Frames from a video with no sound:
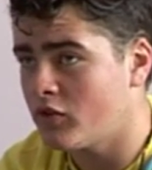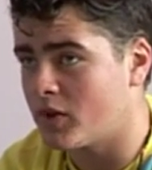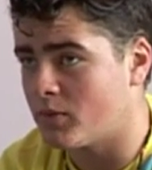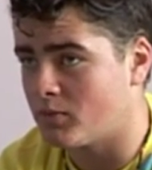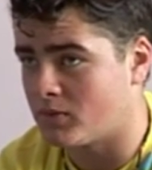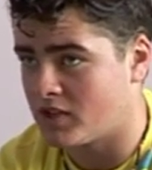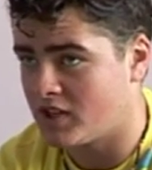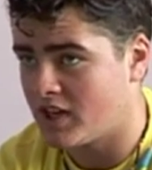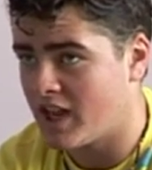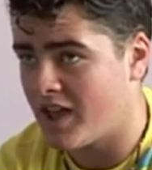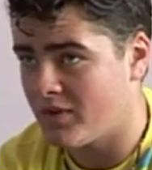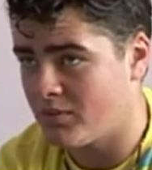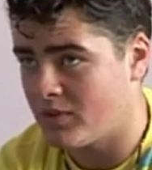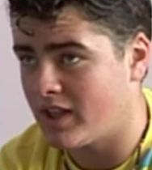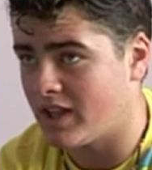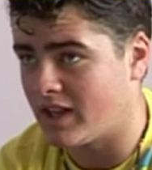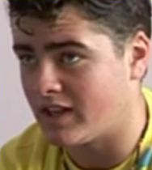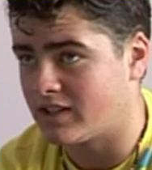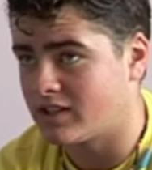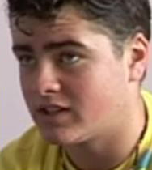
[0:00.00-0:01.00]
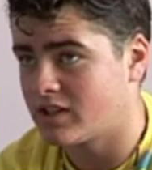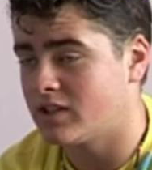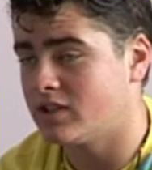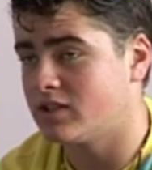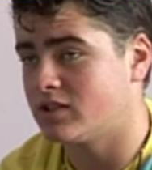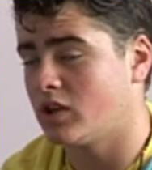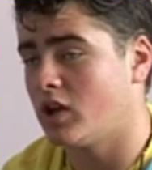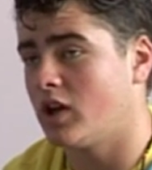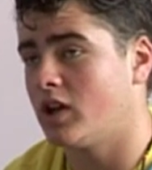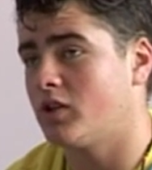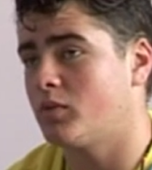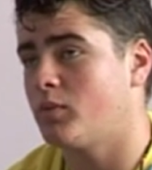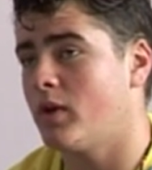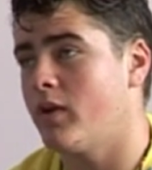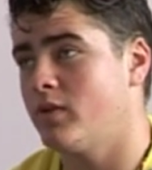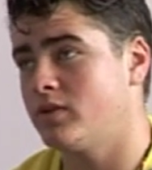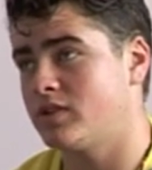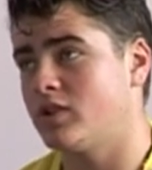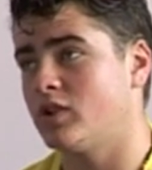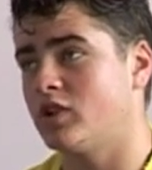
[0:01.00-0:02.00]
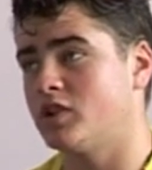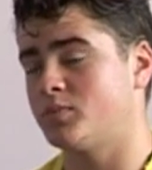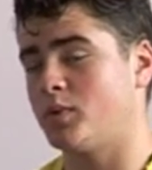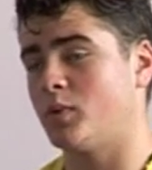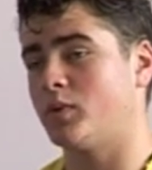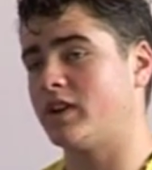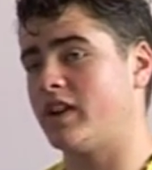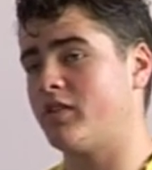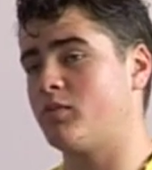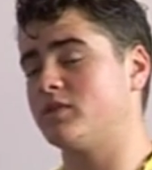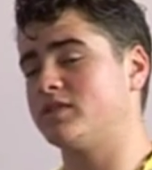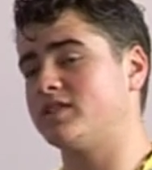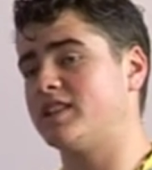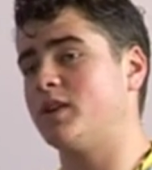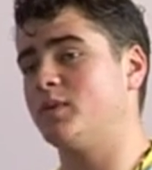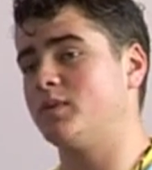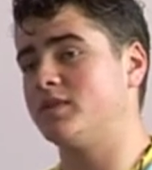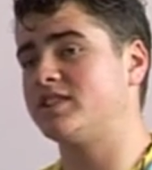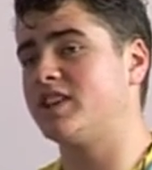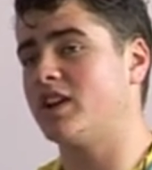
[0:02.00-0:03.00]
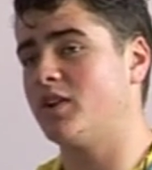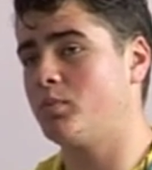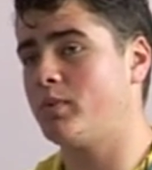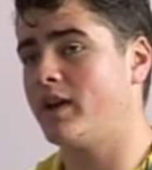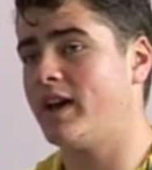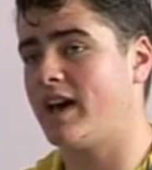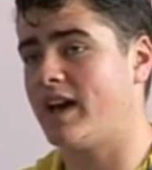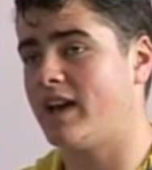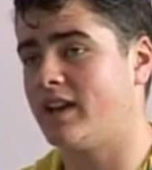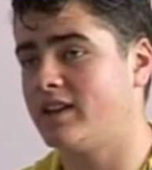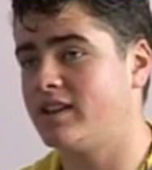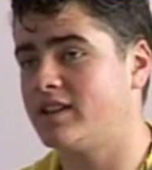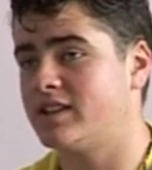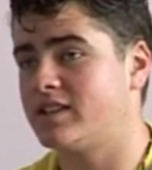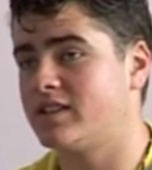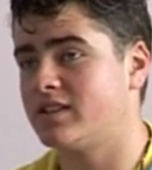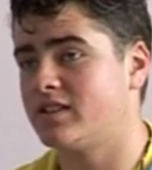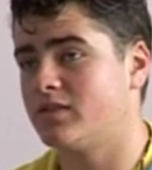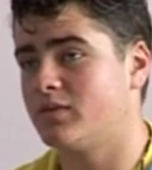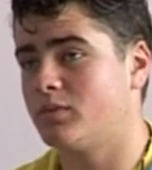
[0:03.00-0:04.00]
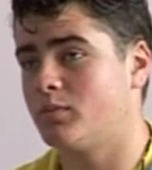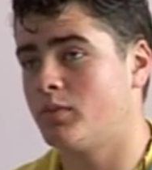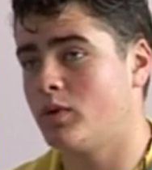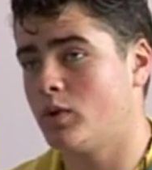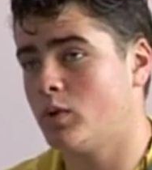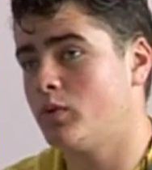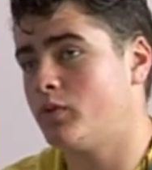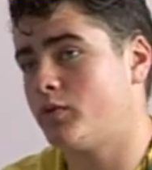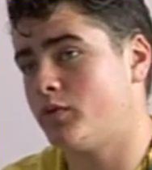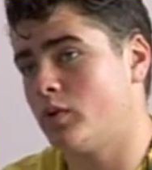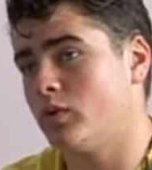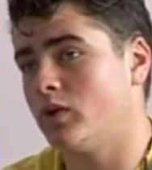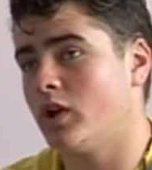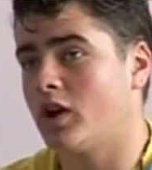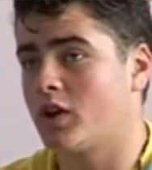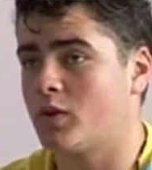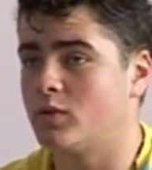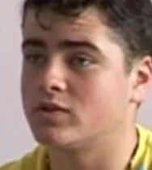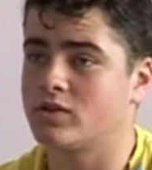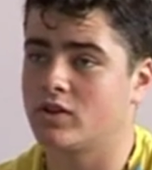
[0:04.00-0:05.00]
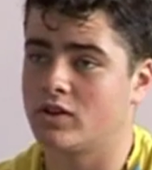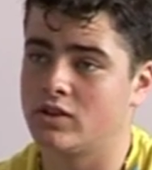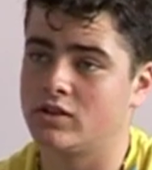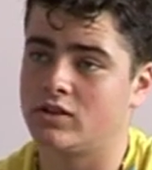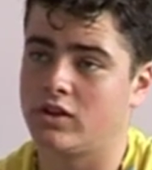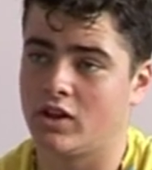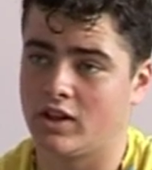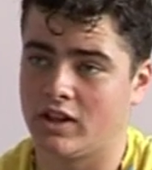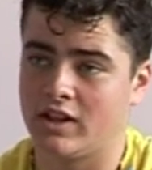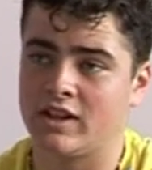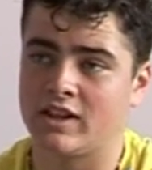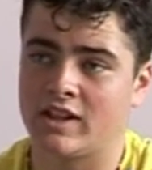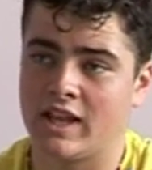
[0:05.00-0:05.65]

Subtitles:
him, do you know what I mean? Because like, when he was in hospital and everyone said he was so bad, we all thought like he was going to like